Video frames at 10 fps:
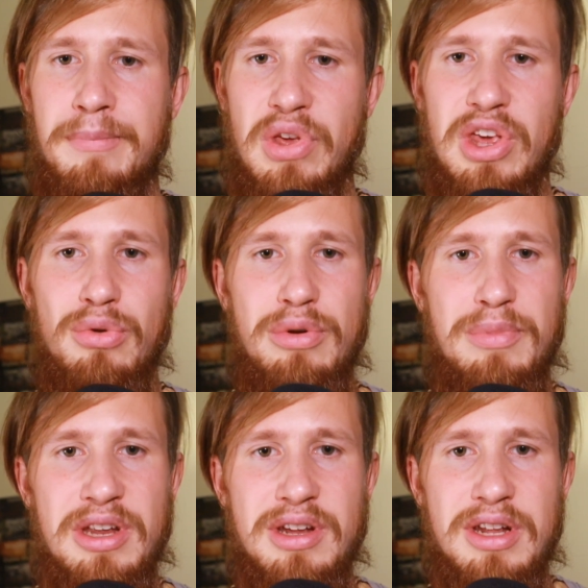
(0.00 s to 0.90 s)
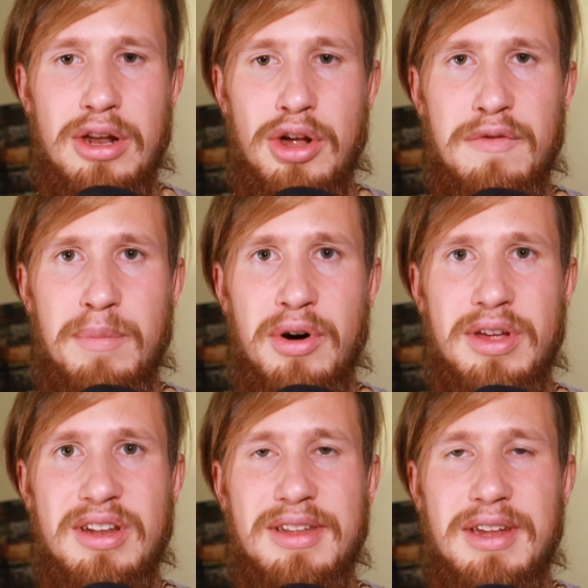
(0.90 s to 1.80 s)
He repeated a lot of
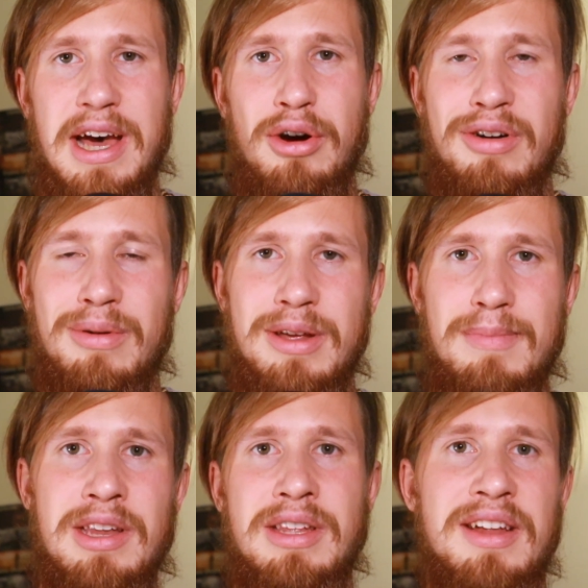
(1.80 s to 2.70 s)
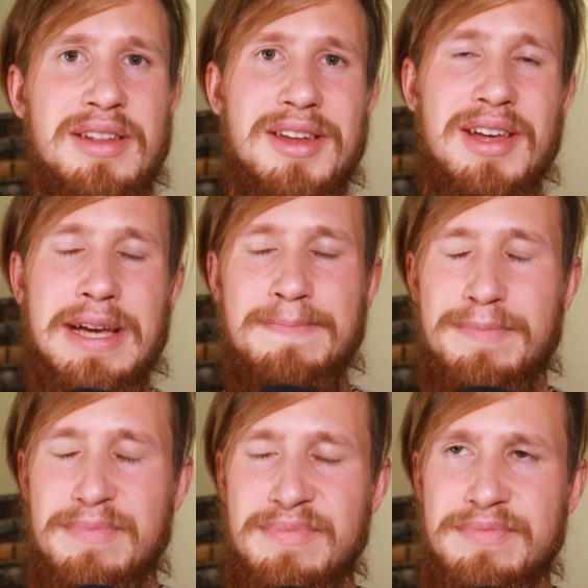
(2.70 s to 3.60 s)
points that I already made yesterday.
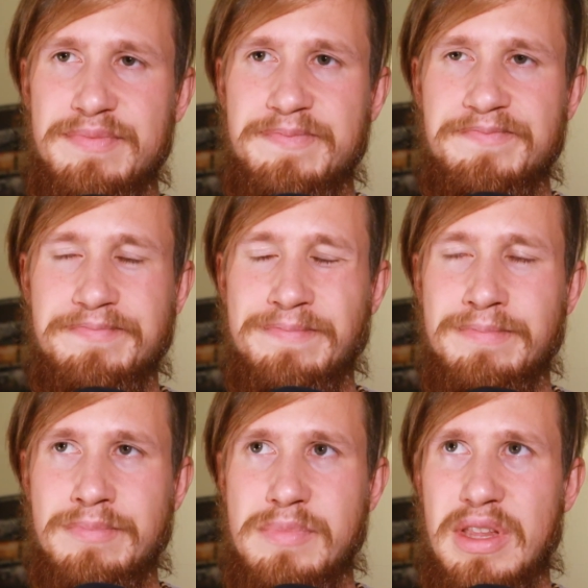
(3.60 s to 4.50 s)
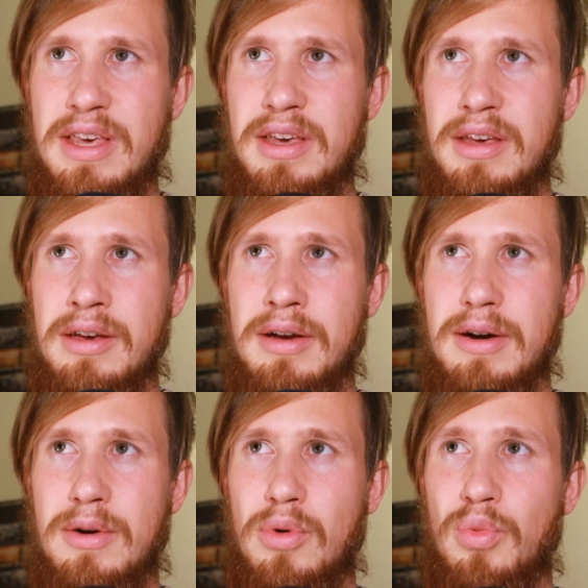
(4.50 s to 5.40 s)
He
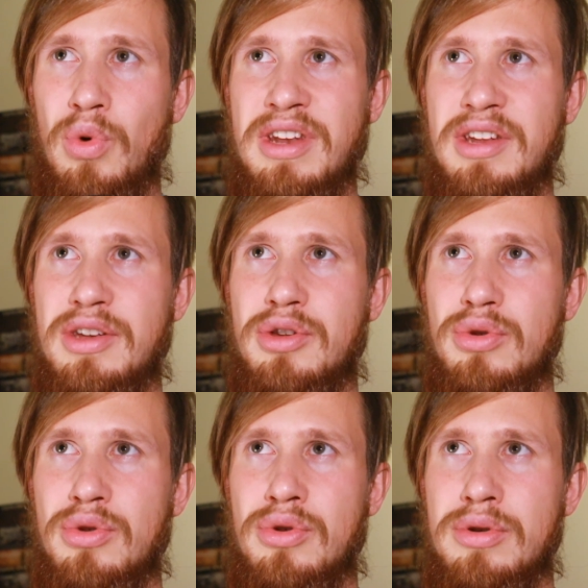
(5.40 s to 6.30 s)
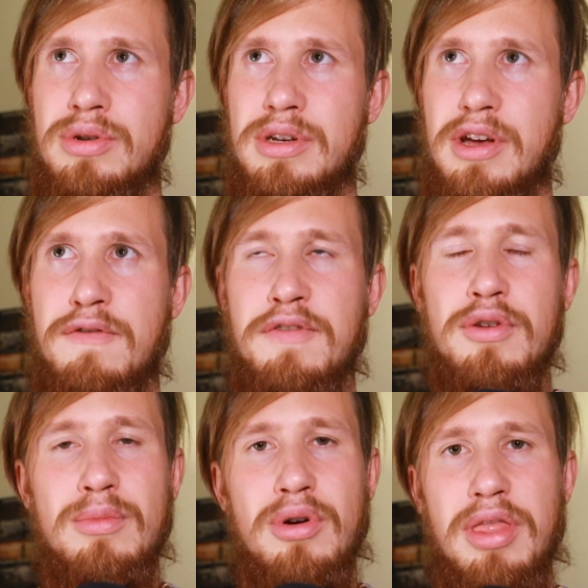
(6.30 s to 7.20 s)
went into a few
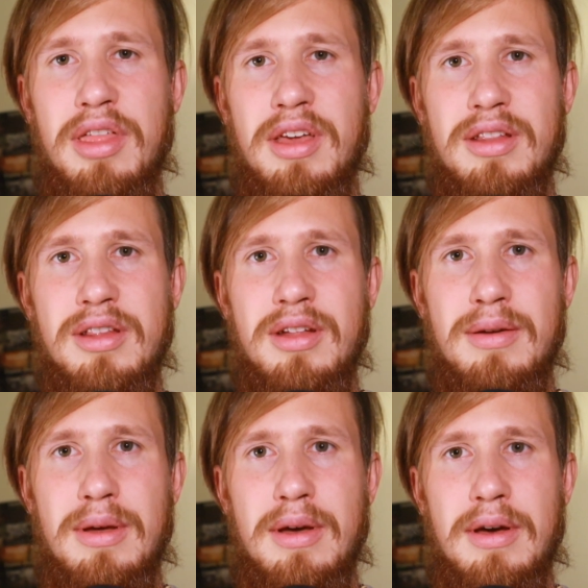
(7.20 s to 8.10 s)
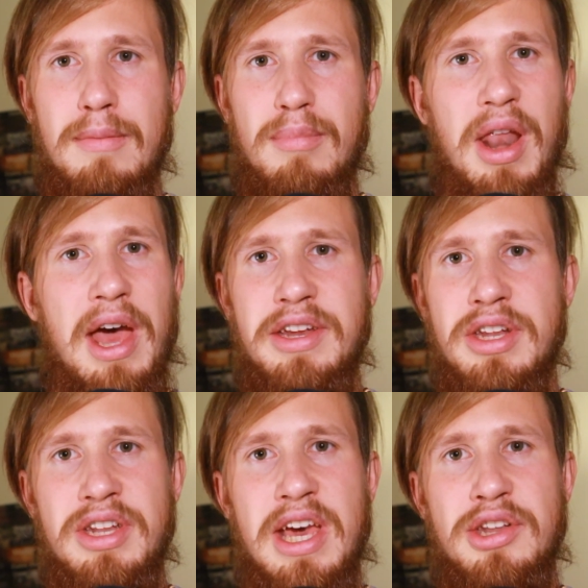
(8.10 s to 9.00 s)
more things, but I
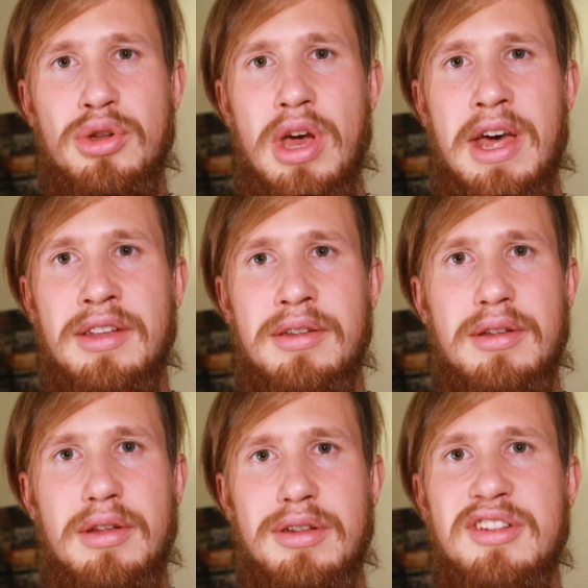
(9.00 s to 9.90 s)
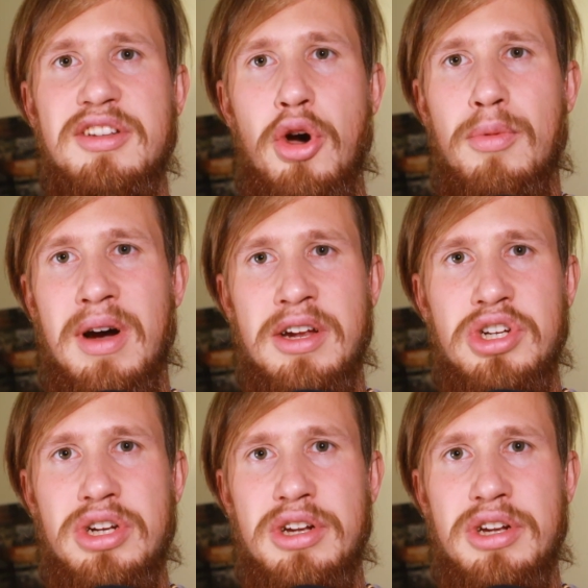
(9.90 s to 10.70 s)
didn't had to add so much.